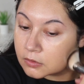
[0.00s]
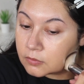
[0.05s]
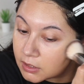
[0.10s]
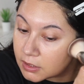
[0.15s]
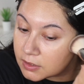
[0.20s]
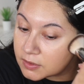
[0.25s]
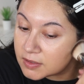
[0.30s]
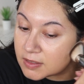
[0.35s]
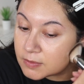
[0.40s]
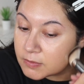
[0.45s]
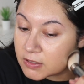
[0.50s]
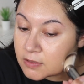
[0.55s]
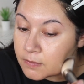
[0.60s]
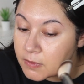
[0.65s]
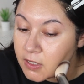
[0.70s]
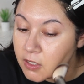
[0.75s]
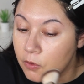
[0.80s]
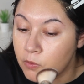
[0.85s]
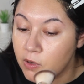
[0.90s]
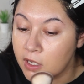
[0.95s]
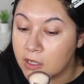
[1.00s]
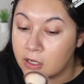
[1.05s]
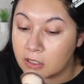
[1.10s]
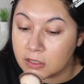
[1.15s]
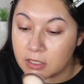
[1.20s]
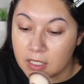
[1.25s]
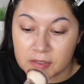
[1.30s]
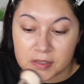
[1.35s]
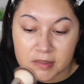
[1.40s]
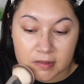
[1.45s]
It seems to be going on
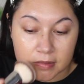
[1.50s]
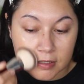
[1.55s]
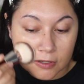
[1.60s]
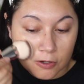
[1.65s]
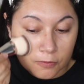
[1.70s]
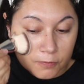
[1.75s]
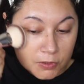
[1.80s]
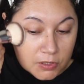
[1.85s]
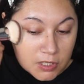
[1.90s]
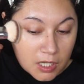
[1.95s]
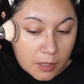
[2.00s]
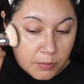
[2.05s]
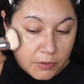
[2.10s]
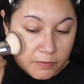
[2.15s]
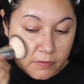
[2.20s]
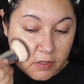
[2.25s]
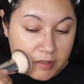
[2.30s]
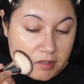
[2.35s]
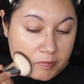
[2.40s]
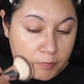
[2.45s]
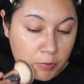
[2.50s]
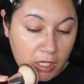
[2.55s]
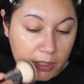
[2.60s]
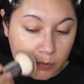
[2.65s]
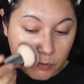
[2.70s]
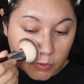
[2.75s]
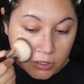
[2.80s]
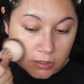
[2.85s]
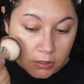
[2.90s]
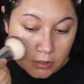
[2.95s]
nicely over top of this
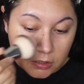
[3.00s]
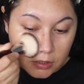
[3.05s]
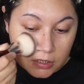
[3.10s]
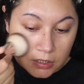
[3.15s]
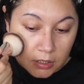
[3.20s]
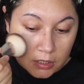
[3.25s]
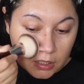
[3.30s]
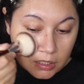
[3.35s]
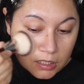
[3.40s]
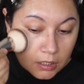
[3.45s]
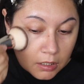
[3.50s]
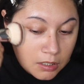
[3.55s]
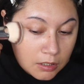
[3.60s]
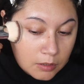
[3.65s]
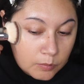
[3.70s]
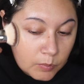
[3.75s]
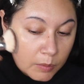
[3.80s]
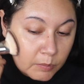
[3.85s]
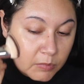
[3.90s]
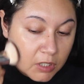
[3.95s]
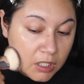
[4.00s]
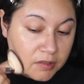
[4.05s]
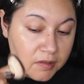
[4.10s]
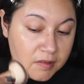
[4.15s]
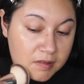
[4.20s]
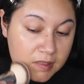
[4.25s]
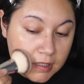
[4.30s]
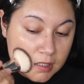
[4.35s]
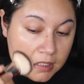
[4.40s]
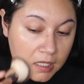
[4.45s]
primer. I'm not
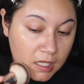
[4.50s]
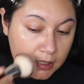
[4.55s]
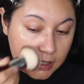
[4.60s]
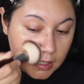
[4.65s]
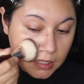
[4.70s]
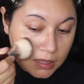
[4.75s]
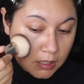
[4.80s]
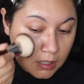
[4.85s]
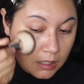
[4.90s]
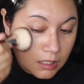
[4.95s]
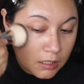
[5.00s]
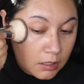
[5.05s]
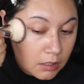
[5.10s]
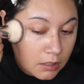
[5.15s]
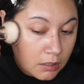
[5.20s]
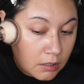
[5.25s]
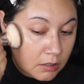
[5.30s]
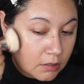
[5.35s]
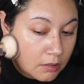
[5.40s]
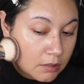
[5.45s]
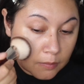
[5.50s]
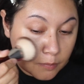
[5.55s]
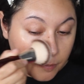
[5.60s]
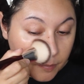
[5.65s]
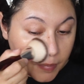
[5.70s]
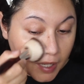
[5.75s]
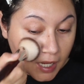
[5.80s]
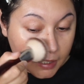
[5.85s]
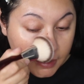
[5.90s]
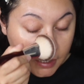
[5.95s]
seeing anything
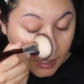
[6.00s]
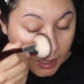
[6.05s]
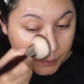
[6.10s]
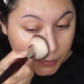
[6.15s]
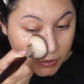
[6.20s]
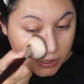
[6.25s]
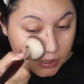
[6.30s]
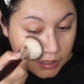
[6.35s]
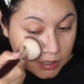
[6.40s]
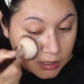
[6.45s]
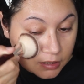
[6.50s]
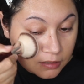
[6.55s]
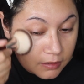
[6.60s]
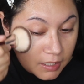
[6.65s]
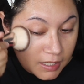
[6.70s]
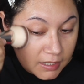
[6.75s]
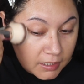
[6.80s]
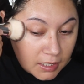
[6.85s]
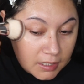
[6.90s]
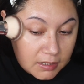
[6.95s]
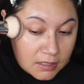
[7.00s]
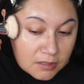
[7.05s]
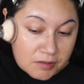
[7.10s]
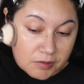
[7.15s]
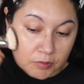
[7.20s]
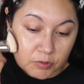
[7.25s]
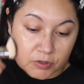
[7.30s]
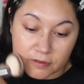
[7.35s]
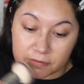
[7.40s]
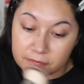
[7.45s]
bad happening, like any
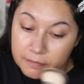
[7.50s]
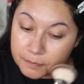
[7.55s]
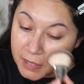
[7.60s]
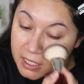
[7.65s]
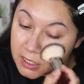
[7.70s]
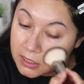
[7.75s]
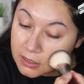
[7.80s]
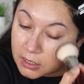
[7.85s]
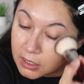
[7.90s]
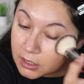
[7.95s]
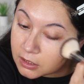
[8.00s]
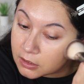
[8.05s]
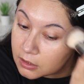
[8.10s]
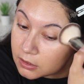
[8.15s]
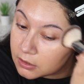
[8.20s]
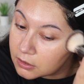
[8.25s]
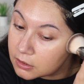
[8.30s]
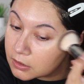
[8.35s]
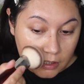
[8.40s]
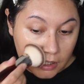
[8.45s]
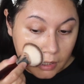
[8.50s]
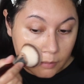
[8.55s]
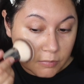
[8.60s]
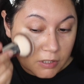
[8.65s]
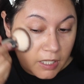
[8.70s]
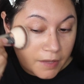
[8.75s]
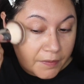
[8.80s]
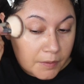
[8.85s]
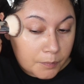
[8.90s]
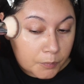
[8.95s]
sort of pilling. I'm
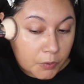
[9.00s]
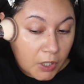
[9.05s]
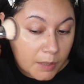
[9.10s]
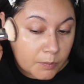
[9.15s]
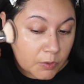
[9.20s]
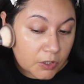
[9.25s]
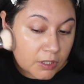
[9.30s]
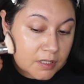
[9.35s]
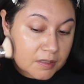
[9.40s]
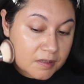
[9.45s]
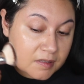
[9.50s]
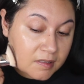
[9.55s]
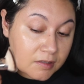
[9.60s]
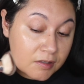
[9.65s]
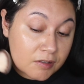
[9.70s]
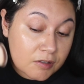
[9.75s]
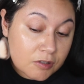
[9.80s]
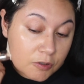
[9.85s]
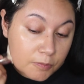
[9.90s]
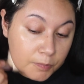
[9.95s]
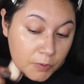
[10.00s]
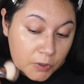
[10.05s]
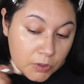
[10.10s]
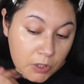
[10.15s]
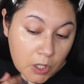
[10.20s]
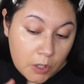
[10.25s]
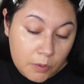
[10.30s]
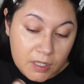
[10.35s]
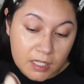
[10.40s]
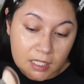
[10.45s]
glad the primer isn't super
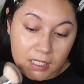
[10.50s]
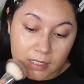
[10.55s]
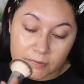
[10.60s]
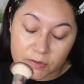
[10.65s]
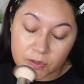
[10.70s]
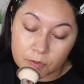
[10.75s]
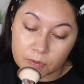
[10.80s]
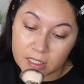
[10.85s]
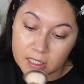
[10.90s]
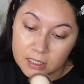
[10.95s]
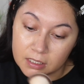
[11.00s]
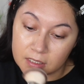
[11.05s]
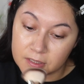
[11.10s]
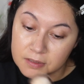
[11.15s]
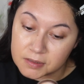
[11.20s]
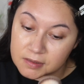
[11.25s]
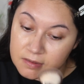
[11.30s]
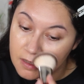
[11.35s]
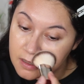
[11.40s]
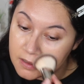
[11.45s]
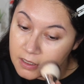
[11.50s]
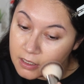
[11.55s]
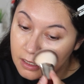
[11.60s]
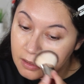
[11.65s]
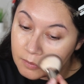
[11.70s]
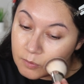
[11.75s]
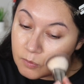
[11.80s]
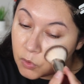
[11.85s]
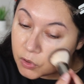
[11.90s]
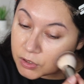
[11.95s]
glowy, even though it is
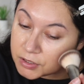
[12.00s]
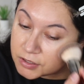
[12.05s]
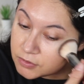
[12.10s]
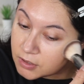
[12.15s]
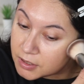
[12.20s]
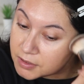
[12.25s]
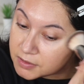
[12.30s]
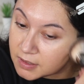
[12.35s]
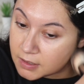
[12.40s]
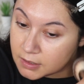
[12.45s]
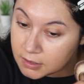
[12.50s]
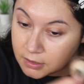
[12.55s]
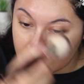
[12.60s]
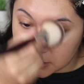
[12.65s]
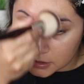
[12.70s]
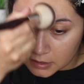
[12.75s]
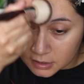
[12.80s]
moisturizing,